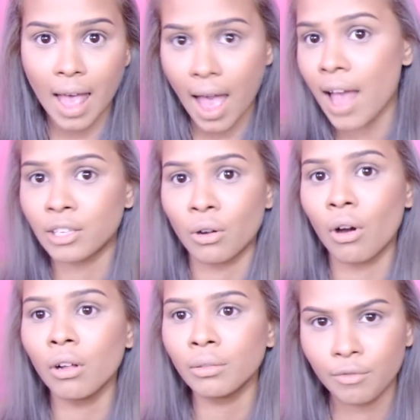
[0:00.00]
at
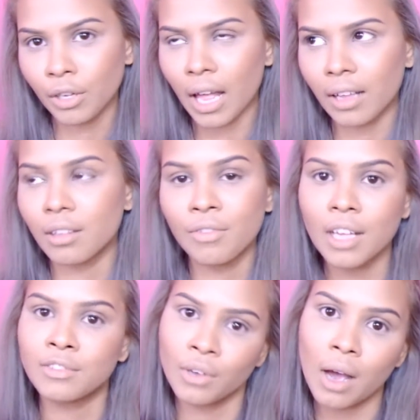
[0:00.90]
all for like the
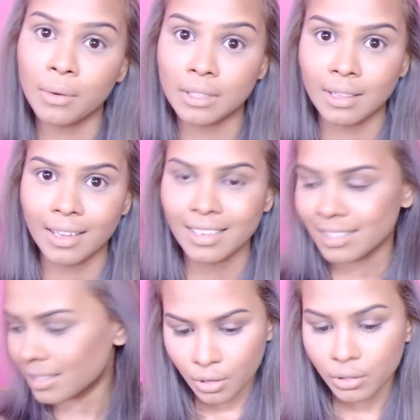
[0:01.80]
first few hours at least.